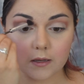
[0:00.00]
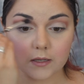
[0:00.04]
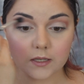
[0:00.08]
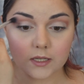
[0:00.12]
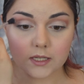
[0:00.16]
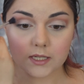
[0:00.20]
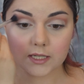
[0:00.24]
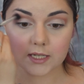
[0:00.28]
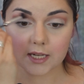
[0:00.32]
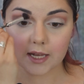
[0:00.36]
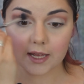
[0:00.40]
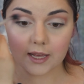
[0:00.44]

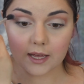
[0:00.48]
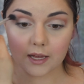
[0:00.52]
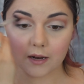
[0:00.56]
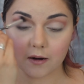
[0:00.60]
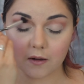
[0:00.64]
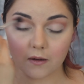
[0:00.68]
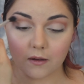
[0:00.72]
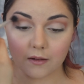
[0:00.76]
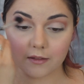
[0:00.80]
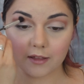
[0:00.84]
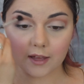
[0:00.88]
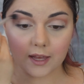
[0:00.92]
just to hit
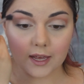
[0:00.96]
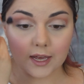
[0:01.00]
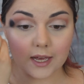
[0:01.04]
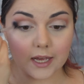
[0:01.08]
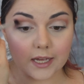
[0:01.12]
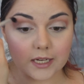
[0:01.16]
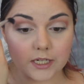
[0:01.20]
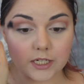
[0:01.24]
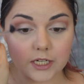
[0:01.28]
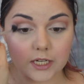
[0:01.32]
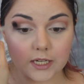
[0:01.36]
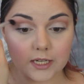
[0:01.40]
all the
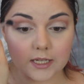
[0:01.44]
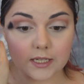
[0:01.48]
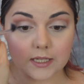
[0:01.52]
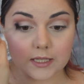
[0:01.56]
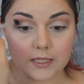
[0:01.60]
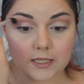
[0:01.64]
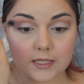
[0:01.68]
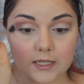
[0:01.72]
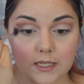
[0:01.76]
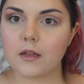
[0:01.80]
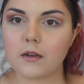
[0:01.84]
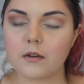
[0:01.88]

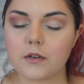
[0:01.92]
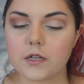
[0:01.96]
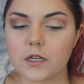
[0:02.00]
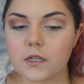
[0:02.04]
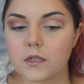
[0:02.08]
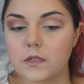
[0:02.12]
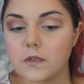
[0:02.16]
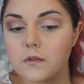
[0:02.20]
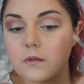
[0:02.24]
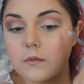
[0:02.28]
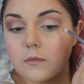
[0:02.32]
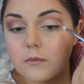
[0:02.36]
edges, and
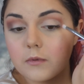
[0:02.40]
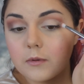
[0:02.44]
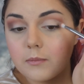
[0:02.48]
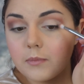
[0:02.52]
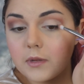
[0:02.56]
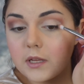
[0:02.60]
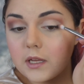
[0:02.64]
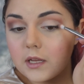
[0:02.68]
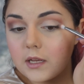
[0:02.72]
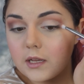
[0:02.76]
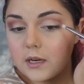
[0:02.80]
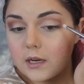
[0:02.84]
just
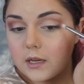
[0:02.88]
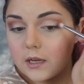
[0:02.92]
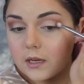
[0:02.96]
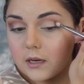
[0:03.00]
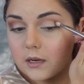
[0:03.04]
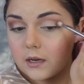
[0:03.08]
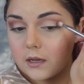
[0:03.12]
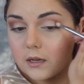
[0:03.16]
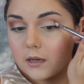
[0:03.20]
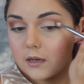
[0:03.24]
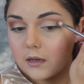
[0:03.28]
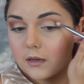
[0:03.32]

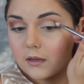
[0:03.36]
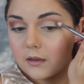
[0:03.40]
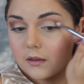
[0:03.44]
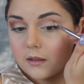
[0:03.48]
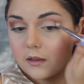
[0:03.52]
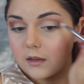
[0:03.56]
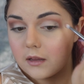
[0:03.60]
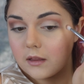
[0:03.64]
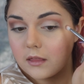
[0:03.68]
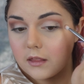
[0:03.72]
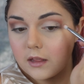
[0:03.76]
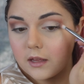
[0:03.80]
repeating
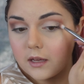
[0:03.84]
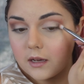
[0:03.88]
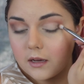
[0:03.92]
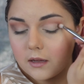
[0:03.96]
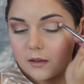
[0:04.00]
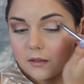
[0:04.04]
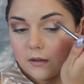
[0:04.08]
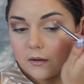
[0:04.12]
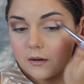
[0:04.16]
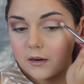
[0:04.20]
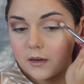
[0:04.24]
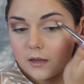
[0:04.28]
on the
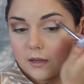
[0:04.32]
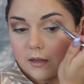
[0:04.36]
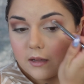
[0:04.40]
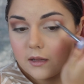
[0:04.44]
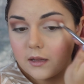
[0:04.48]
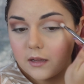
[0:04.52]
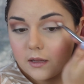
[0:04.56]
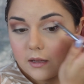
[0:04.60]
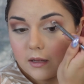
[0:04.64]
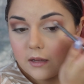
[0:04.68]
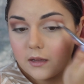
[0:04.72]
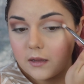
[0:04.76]
other
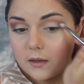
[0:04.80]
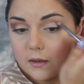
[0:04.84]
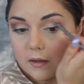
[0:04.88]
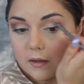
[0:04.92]
eye.